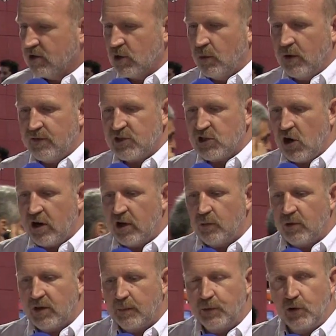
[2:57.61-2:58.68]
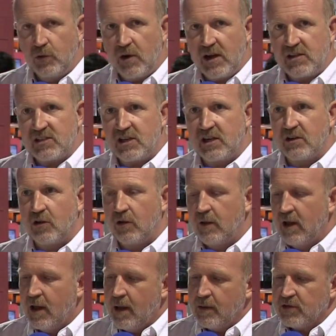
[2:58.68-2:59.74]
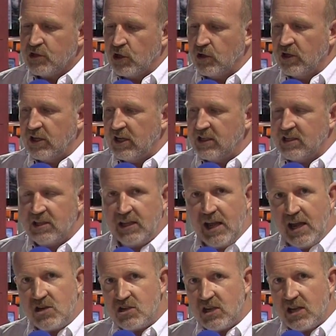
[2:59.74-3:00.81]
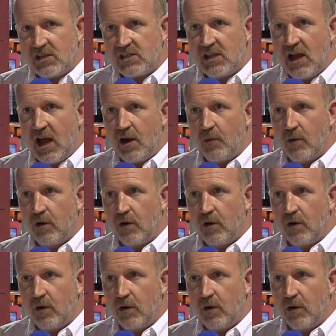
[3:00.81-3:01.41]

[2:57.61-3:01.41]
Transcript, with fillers: So we've started with a Blu ray signal, turned it into the HDSDI